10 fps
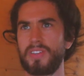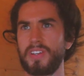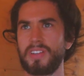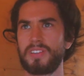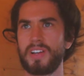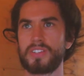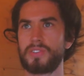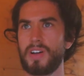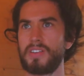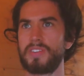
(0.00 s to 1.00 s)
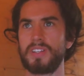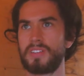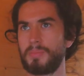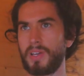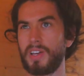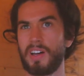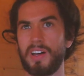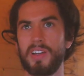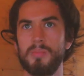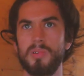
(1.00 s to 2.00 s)
things, like driving is a bit
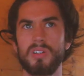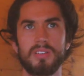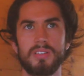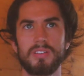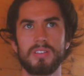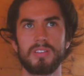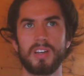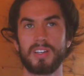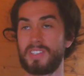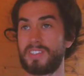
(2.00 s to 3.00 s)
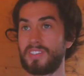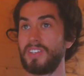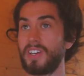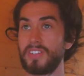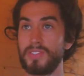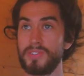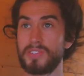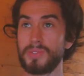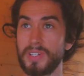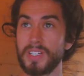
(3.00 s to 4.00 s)
harder, but I guess you get used
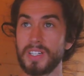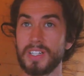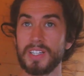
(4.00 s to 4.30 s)
to it.